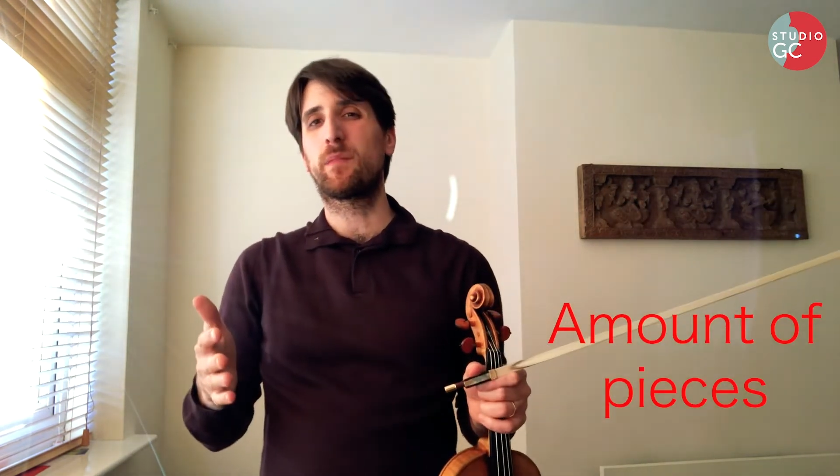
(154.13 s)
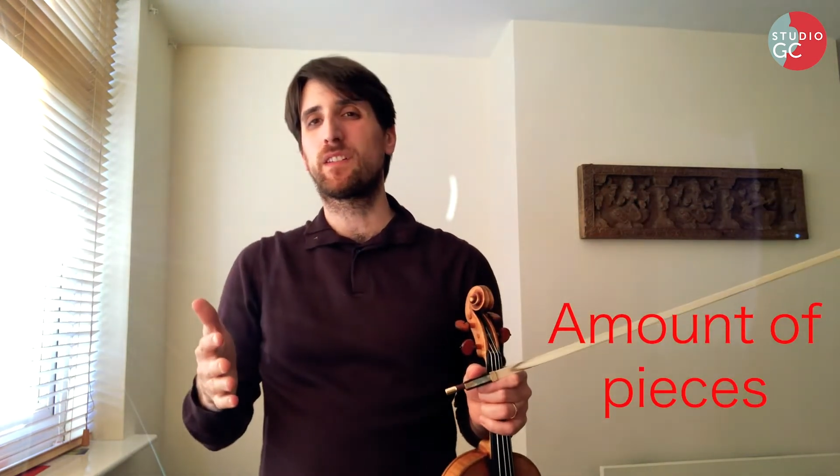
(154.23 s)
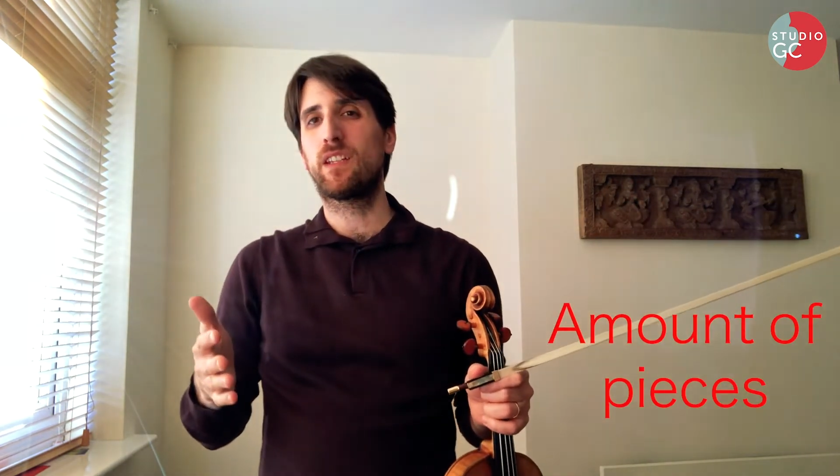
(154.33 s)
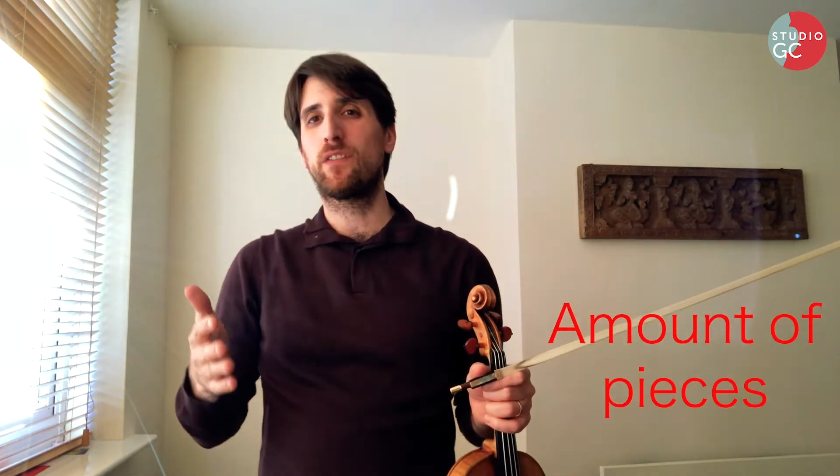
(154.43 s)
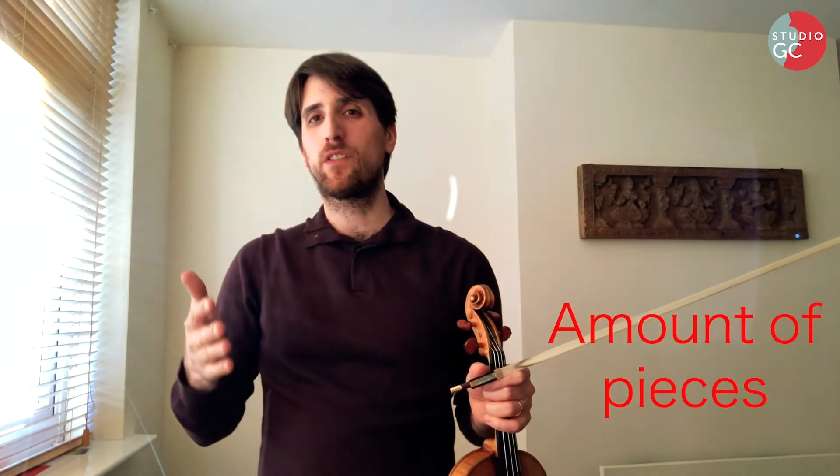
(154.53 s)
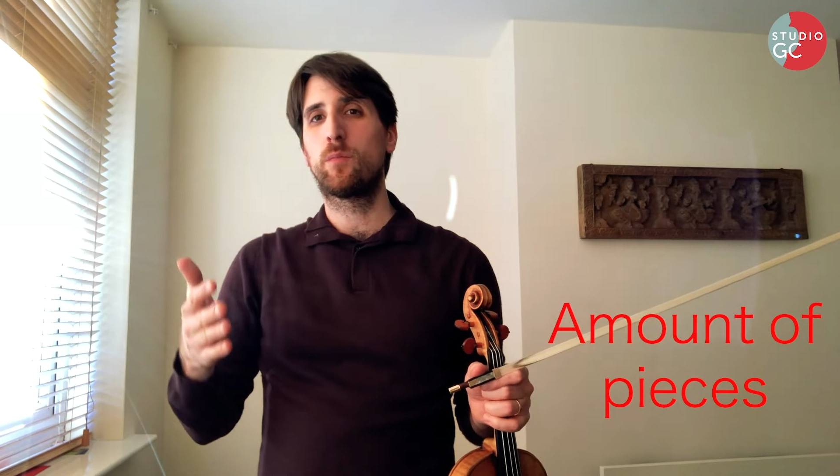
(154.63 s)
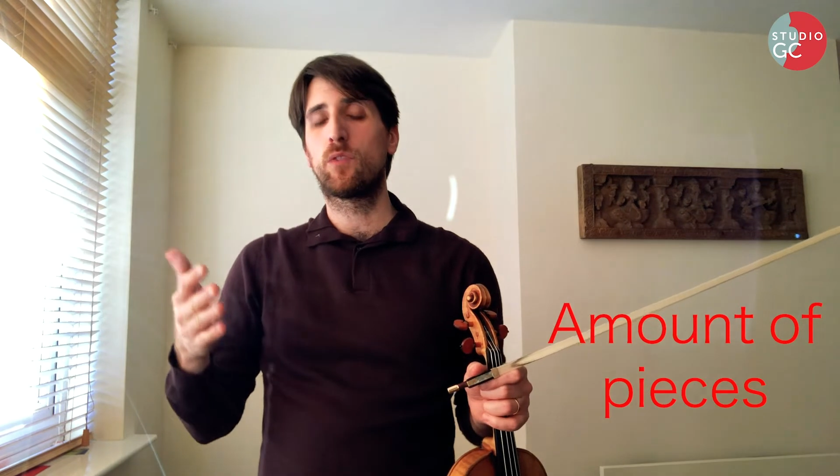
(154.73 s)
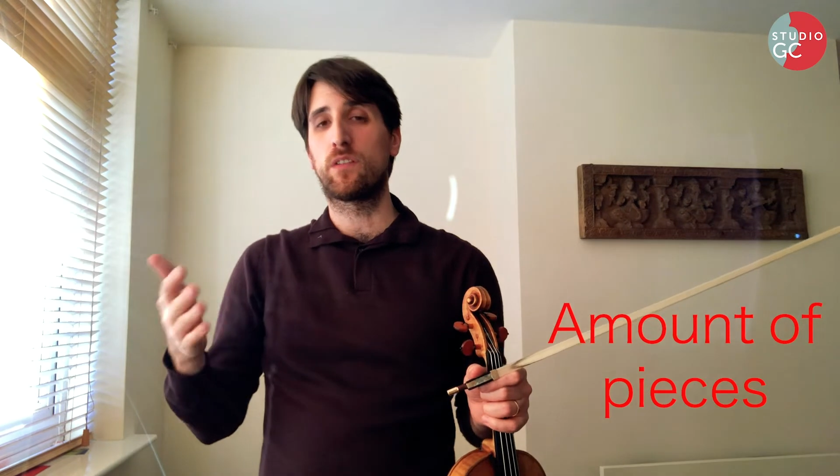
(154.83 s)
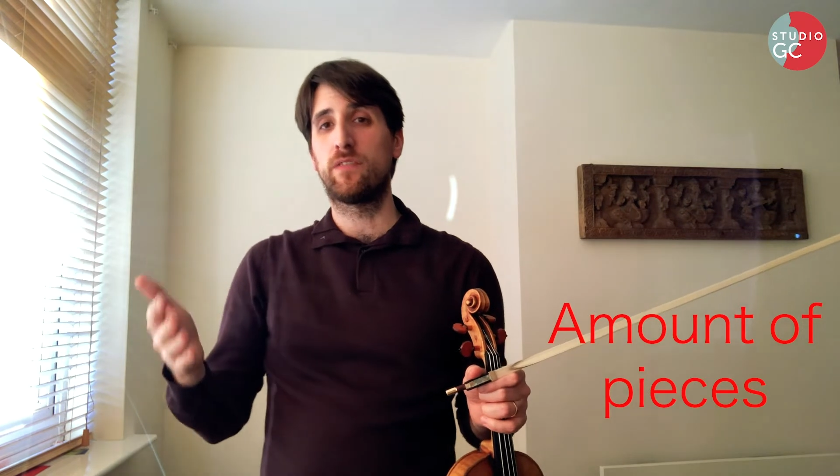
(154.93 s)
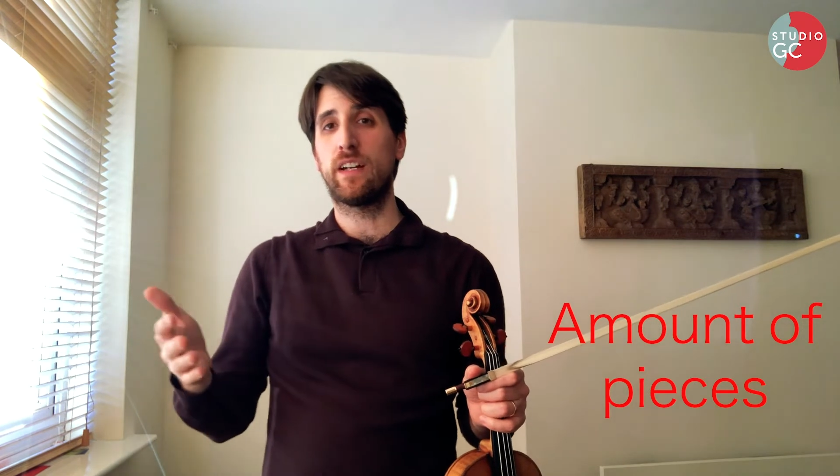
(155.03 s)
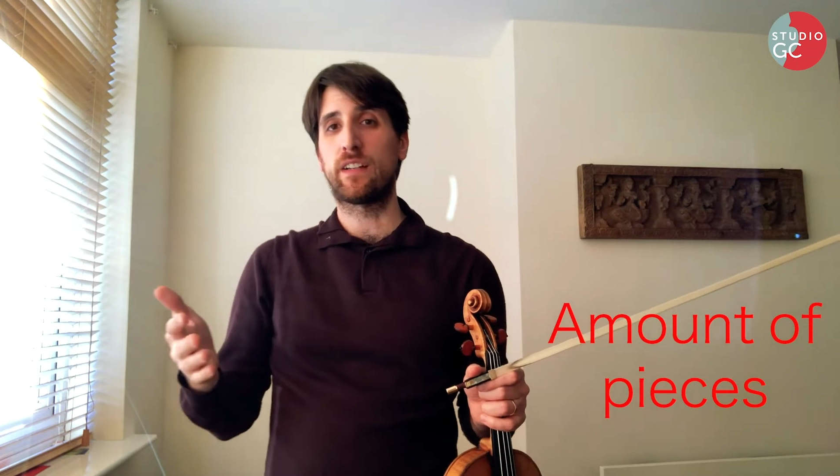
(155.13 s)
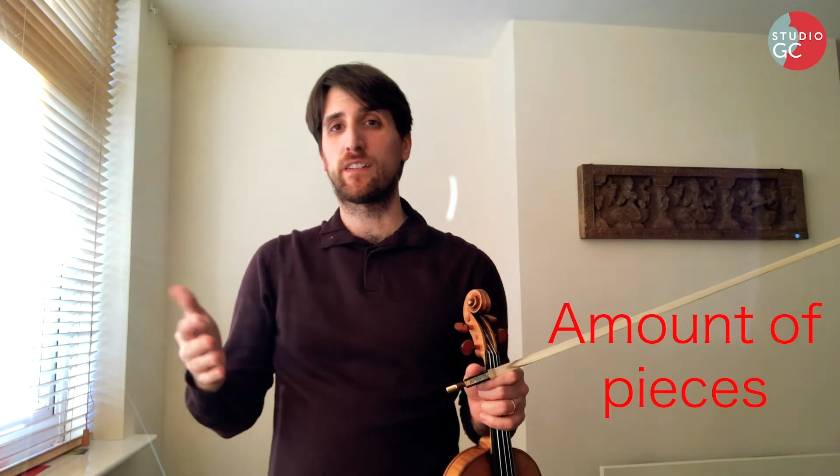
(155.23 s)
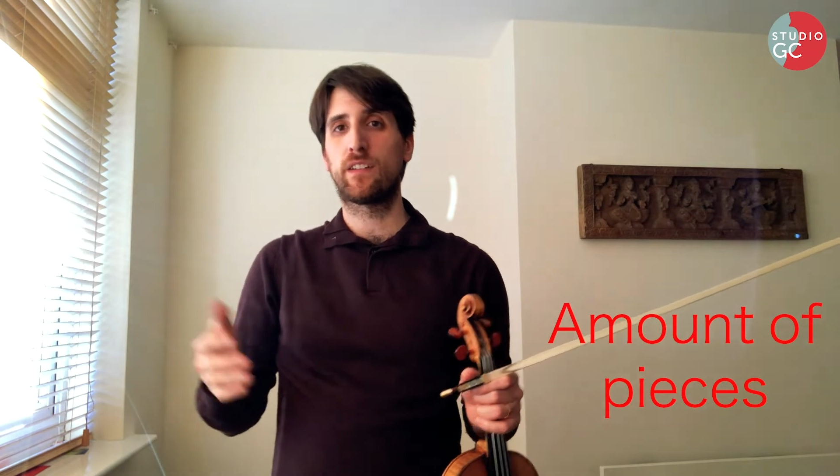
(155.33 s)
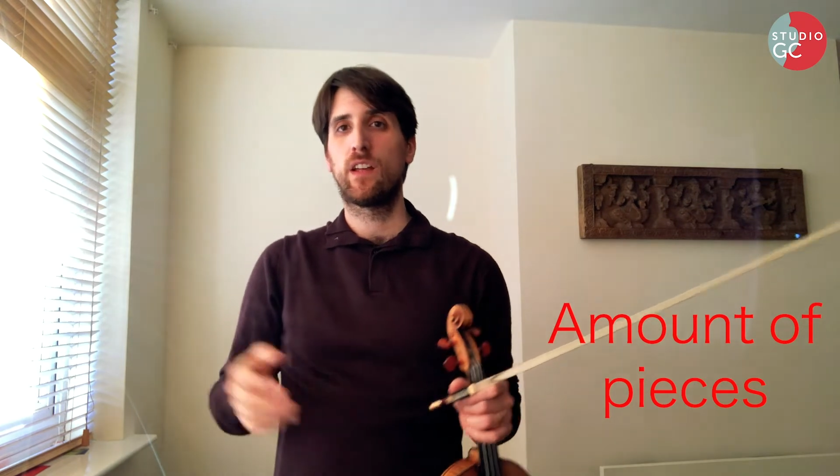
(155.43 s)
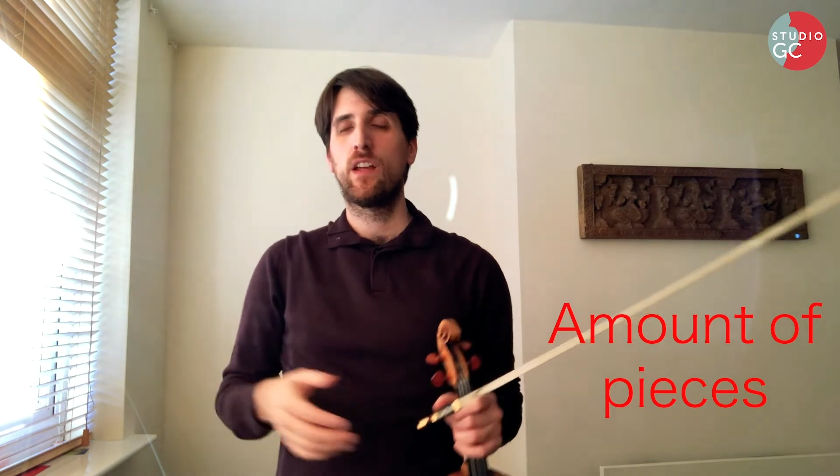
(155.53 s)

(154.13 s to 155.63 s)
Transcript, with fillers: but if you're more advanced,